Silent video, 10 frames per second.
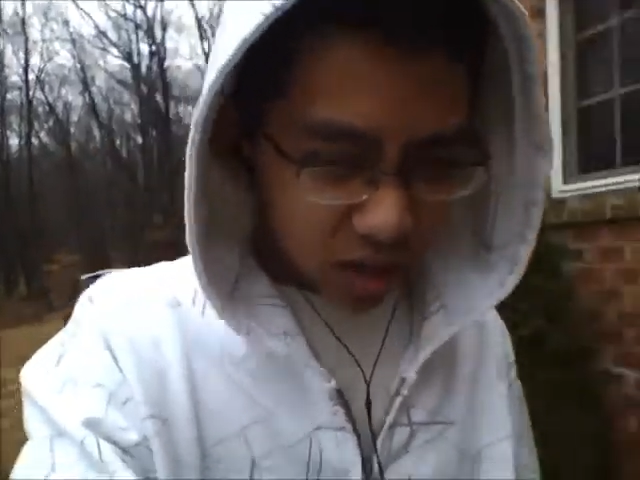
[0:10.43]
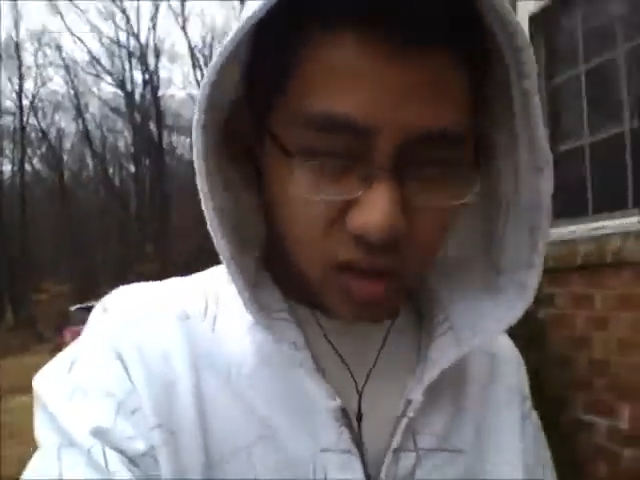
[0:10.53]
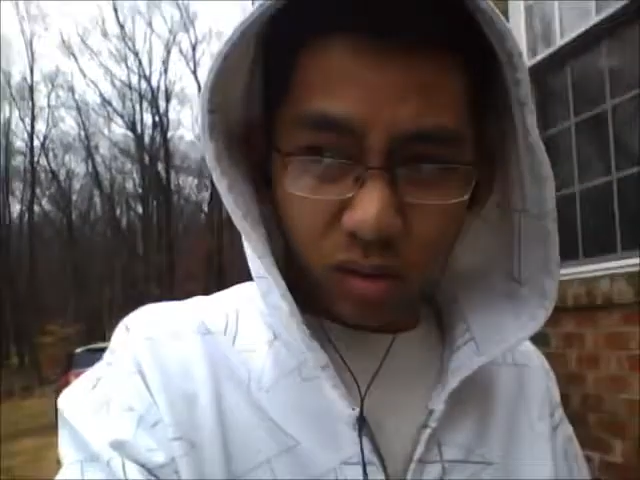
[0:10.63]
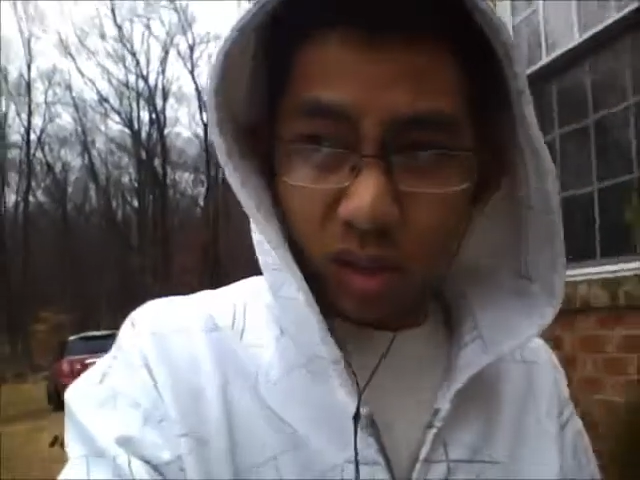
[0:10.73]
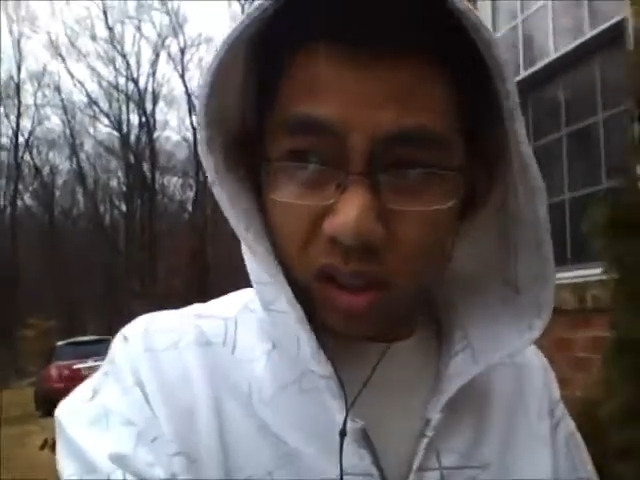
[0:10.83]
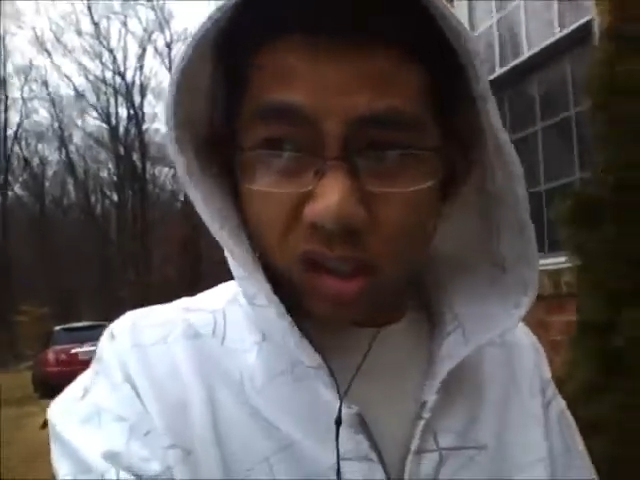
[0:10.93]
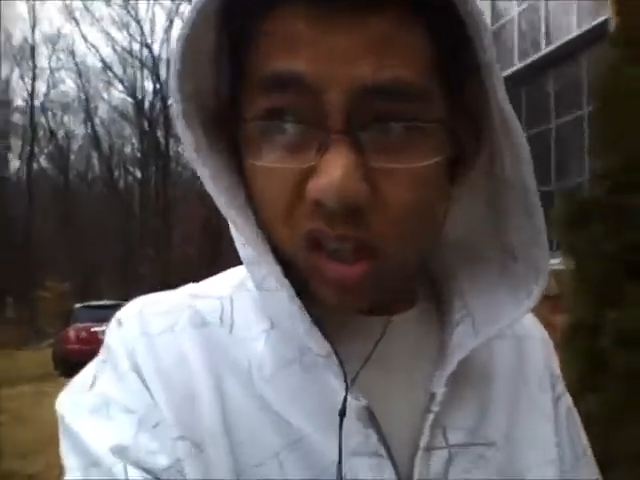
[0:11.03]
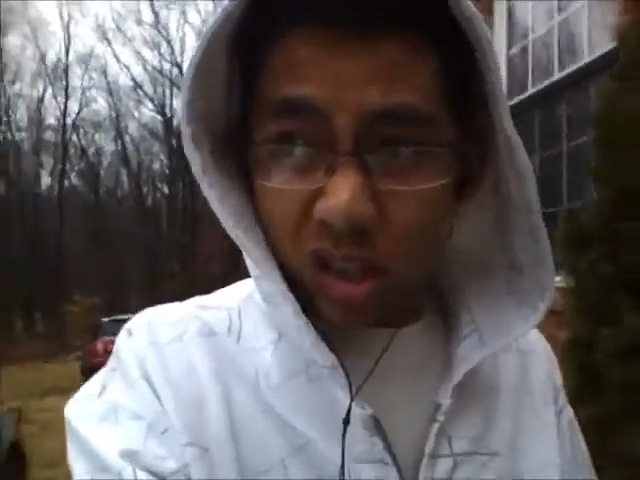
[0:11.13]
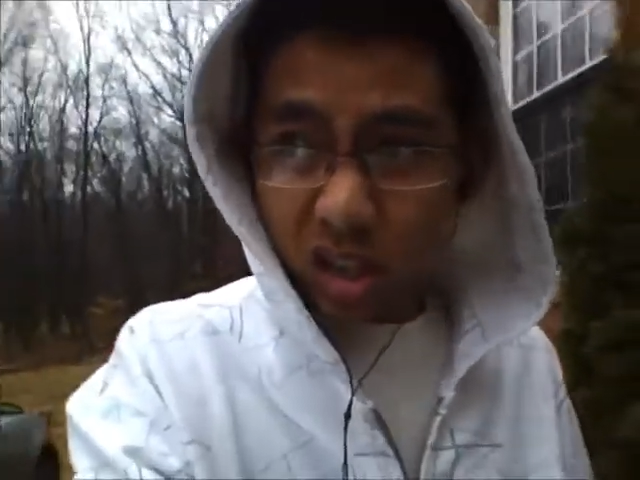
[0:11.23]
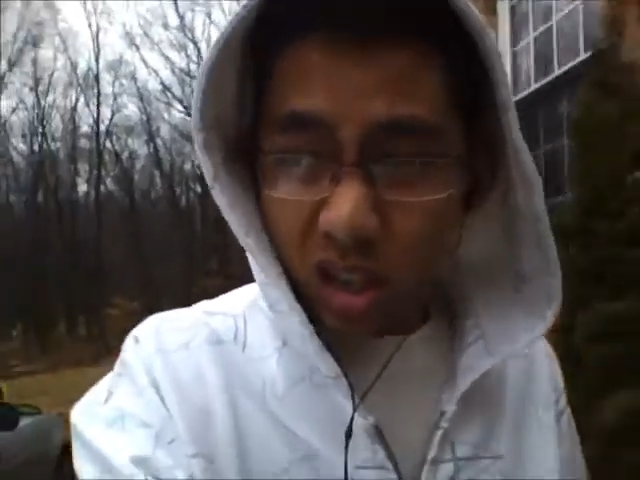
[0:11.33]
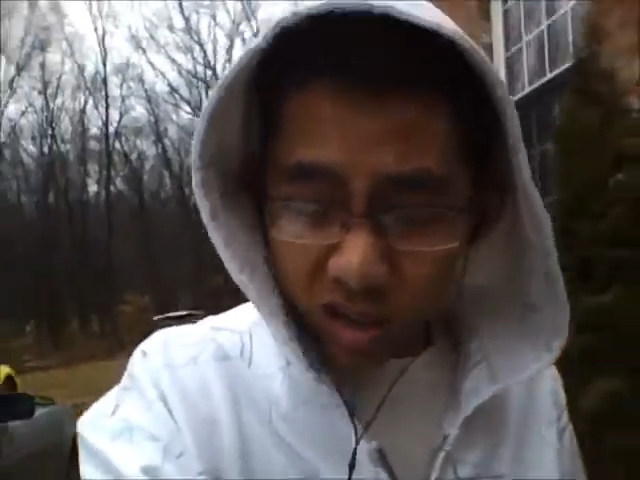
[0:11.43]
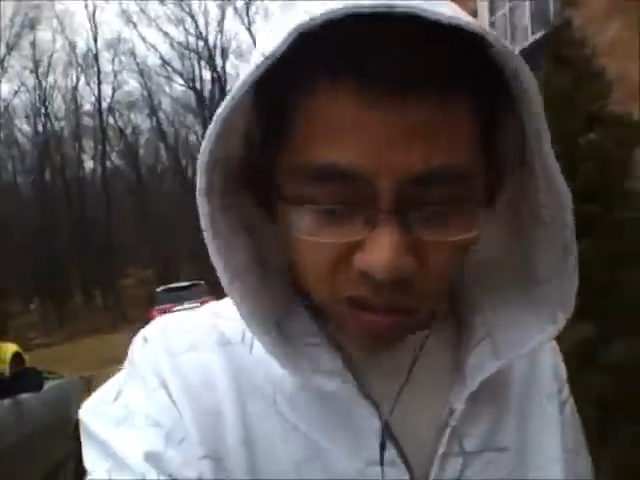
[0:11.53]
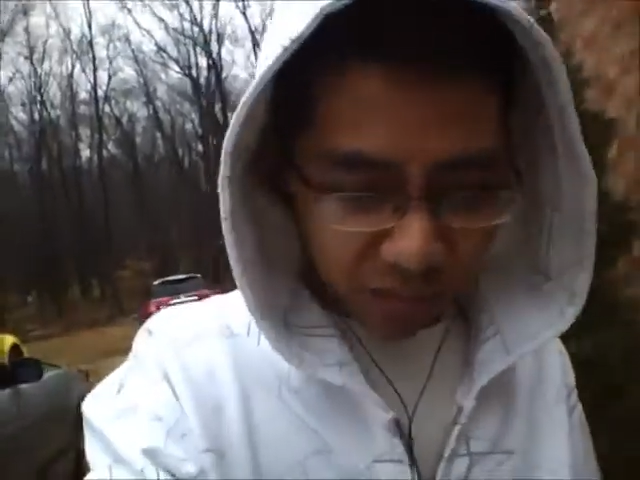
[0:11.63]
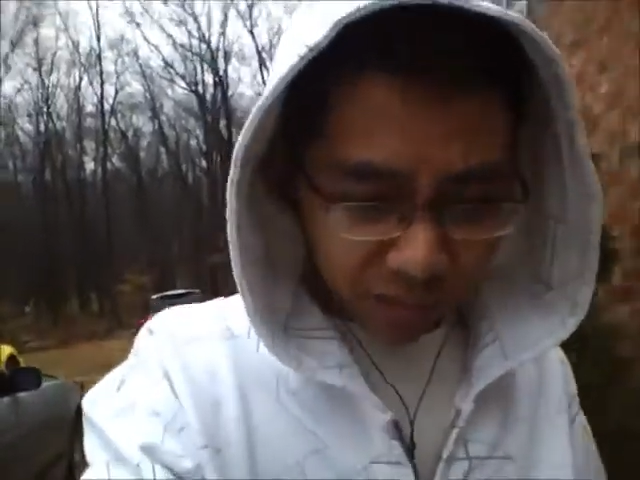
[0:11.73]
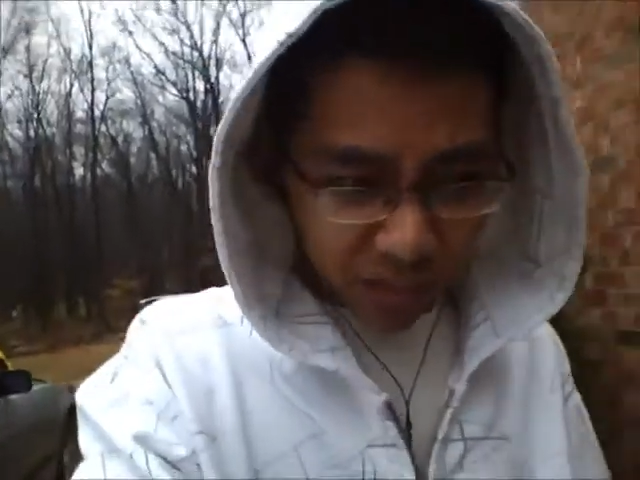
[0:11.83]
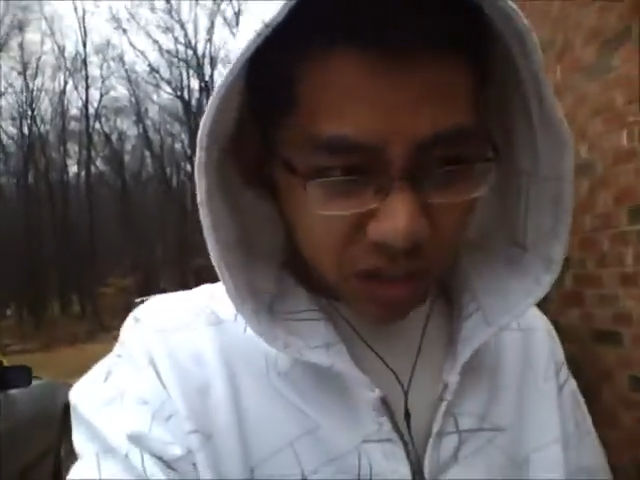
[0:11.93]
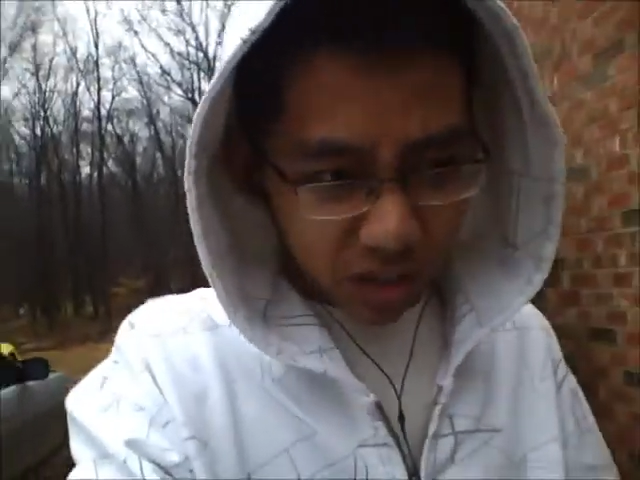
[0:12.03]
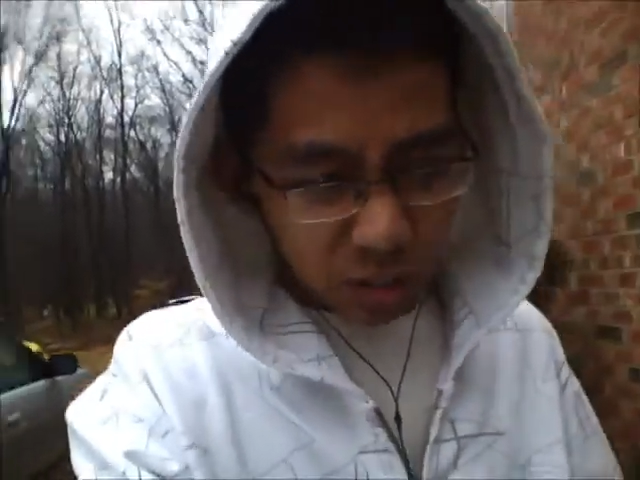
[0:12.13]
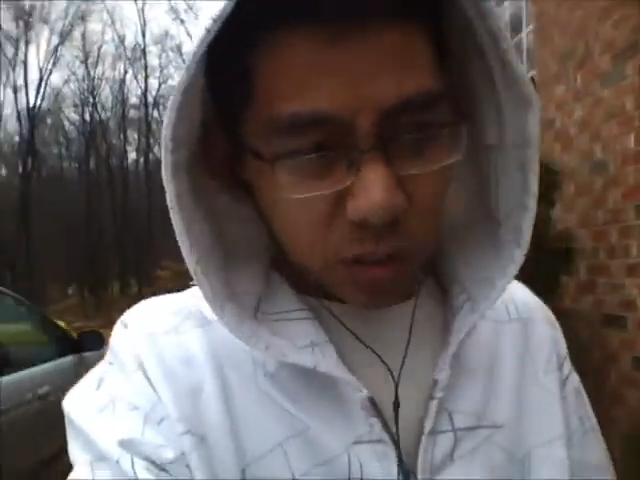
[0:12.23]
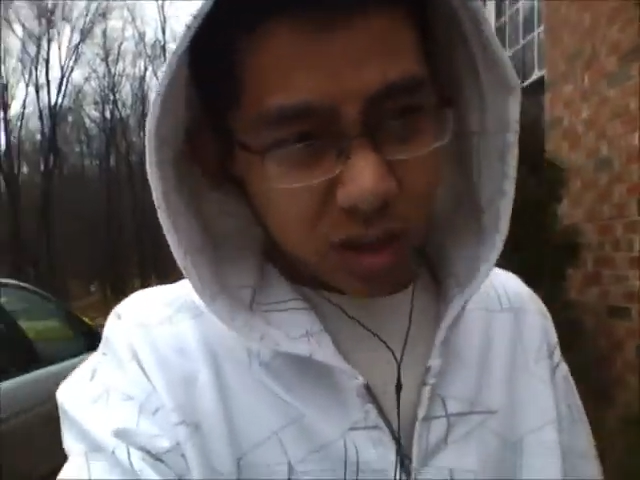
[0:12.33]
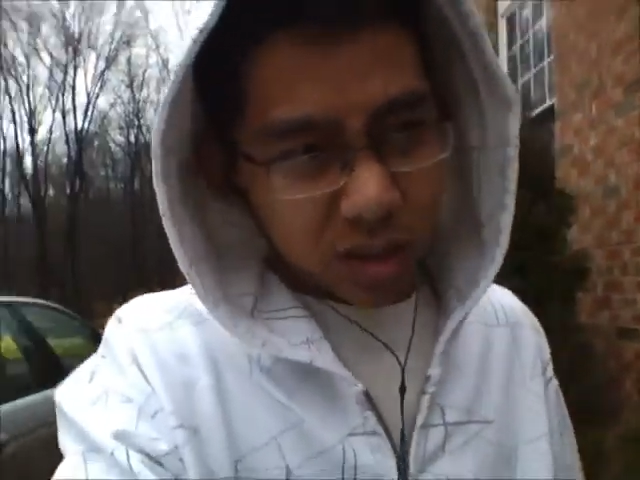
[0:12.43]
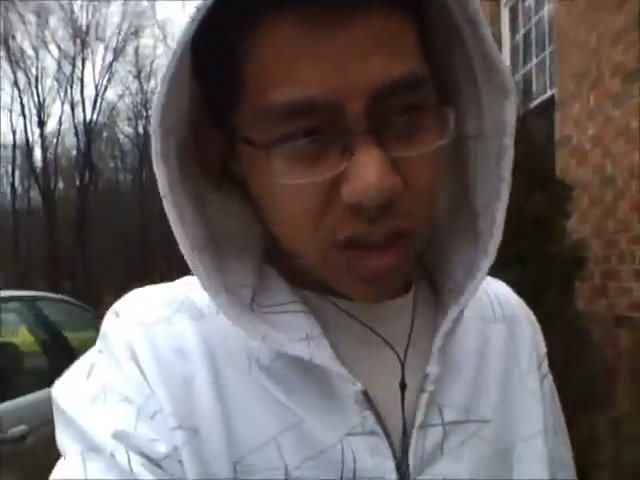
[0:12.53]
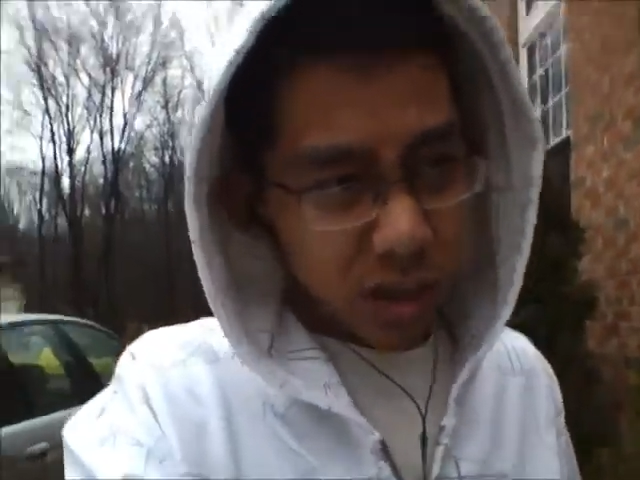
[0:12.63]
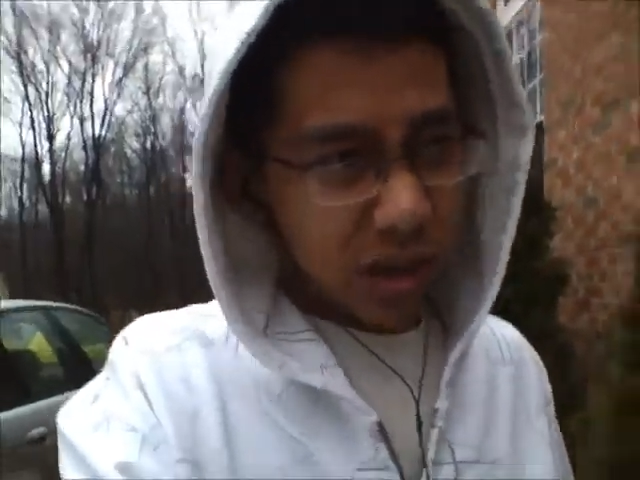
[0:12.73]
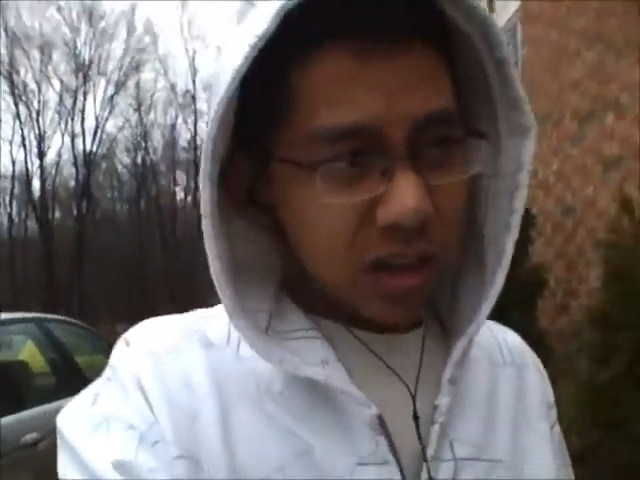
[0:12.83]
as you can see. I just wanted to take you